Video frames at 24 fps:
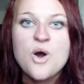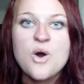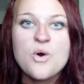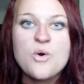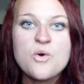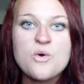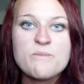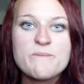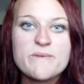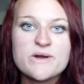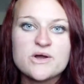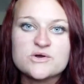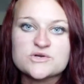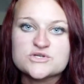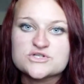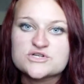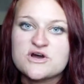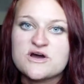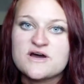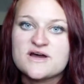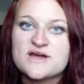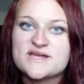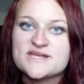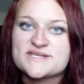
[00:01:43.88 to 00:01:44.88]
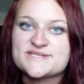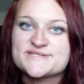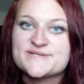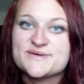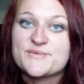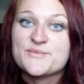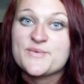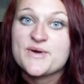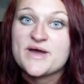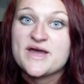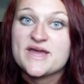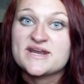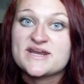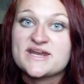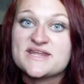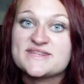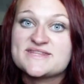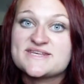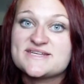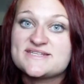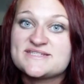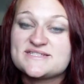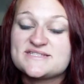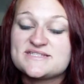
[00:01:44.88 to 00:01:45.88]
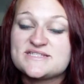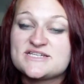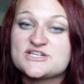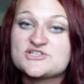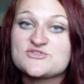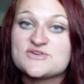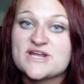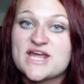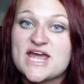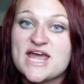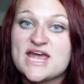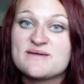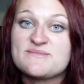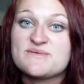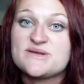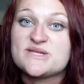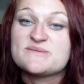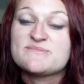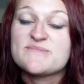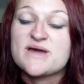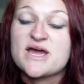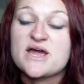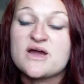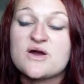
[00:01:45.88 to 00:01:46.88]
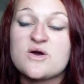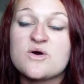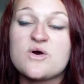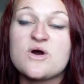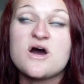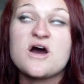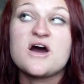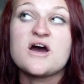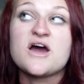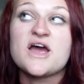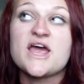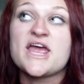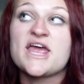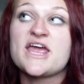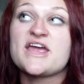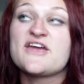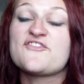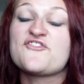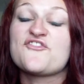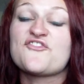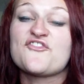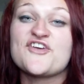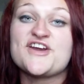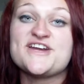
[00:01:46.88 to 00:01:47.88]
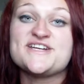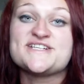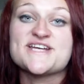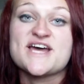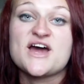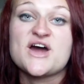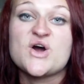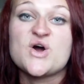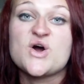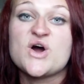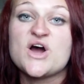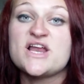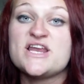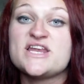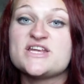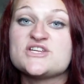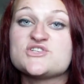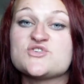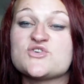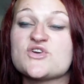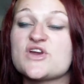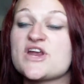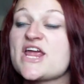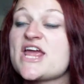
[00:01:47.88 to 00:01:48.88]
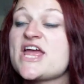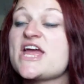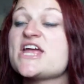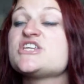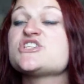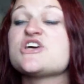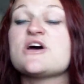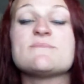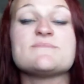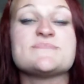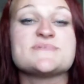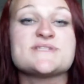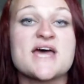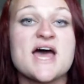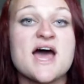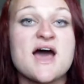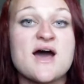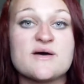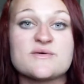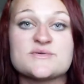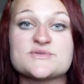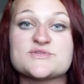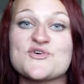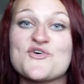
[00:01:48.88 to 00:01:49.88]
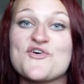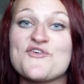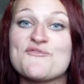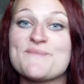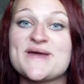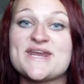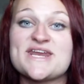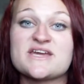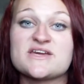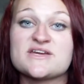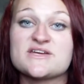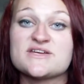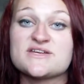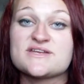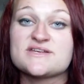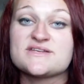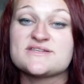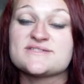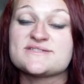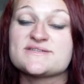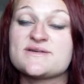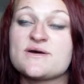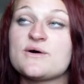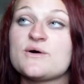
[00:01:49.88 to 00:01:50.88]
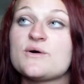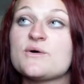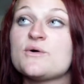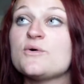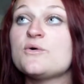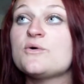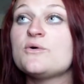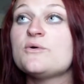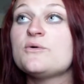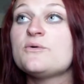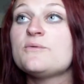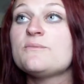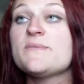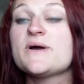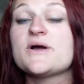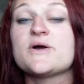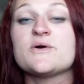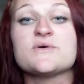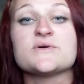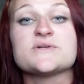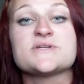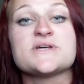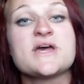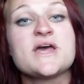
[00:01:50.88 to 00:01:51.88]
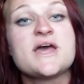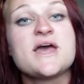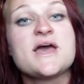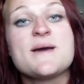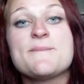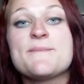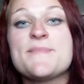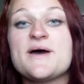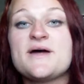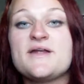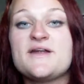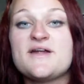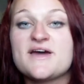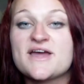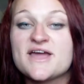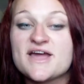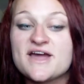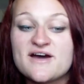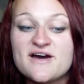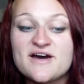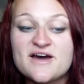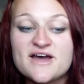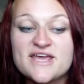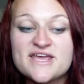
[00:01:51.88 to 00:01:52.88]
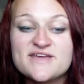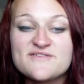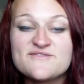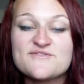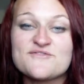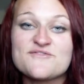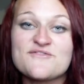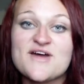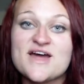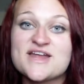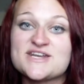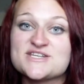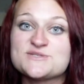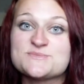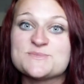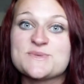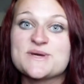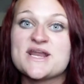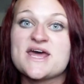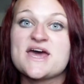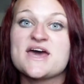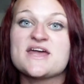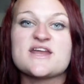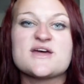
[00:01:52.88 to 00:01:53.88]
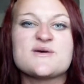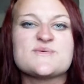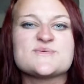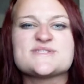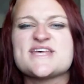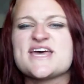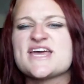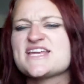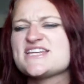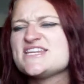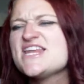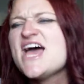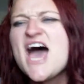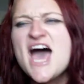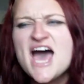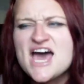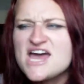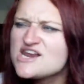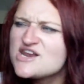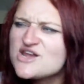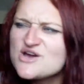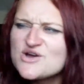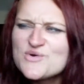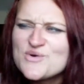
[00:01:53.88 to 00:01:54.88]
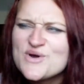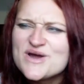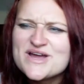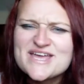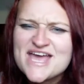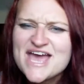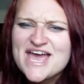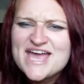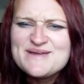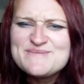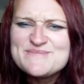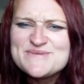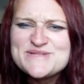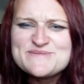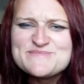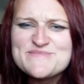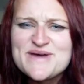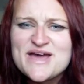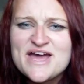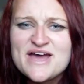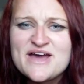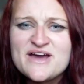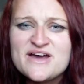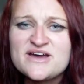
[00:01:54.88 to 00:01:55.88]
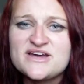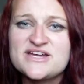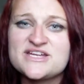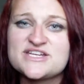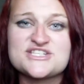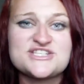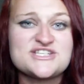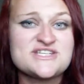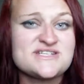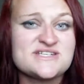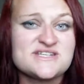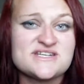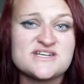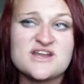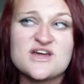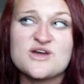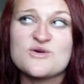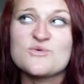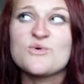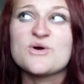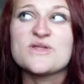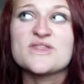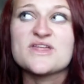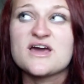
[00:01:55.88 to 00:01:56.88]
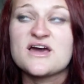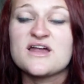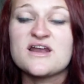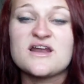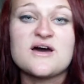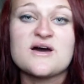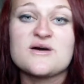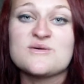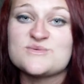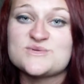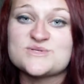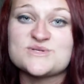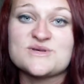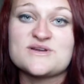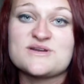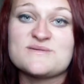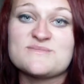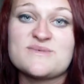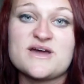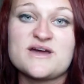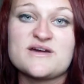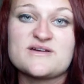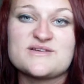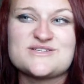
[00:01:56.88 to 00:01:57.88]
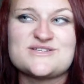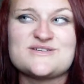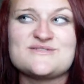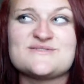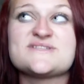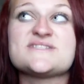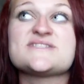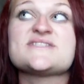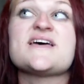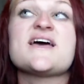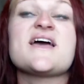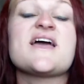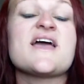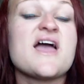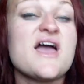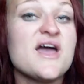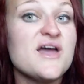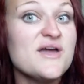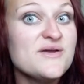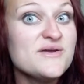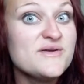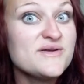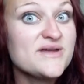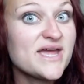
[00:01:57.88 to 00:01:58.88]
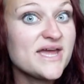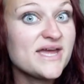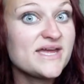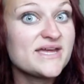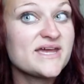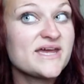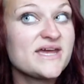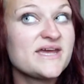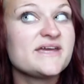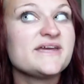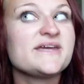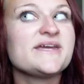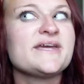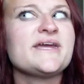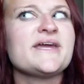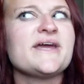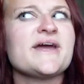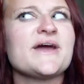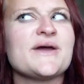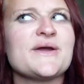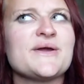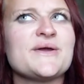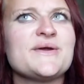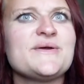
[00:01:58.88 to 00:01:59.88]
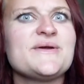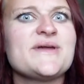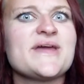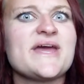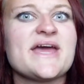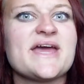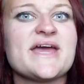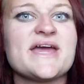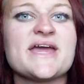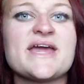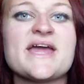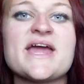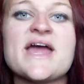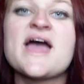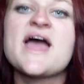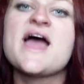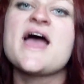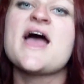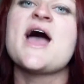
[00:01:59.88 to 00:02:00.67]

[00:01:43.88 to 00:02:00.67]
Oh my gosh, guys, when this literally came in the mail, I freaked out. I literally jumped out of my knickers. Oh my god. But like, I even ran to my nan. I was like, Nan, look what came in the mail. And she didn't know what the hell I was on about. She was just like, okay, okay.